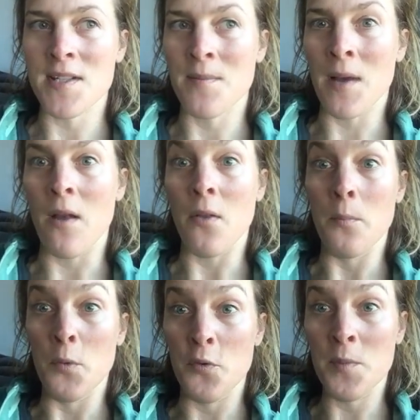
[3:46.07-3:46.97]
It's about the
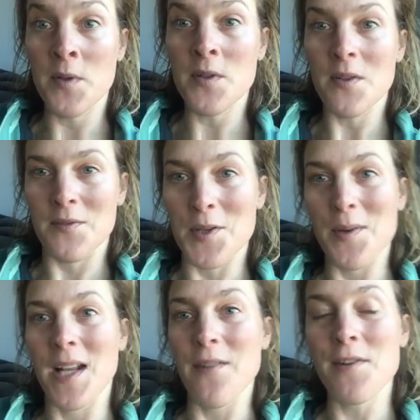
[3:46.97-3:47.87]
movement of
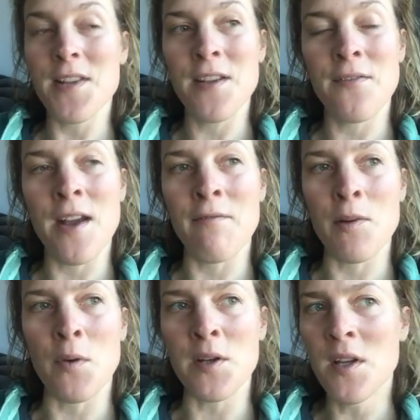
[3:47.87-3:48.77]
doing everything for
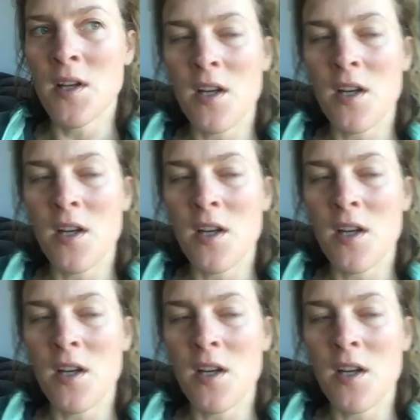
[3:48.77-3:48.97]
everyone.